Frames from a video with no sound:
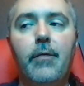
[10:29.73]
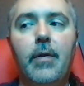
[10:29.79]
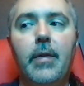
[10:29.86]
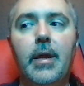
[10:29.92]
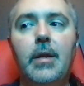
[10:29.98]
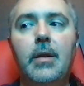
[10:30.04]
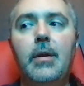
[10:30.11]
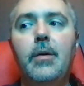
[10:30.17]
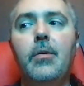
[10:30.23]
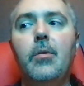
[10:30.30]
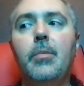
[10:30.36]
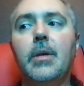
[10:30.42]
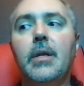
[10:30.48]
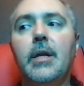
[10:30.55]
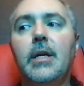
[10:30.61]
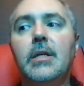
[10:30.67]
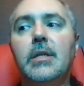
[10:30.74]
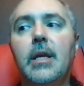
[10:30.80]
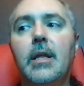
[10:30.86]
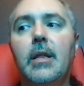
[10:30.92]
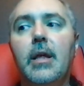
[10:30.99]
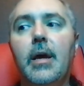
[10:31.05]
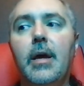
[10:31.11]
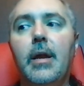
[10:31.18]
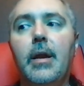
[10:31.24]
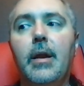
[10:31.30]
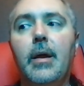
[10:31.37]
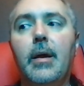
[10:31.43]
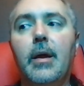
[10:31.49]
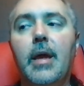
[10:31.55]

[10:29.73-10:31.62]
and they do, but they said that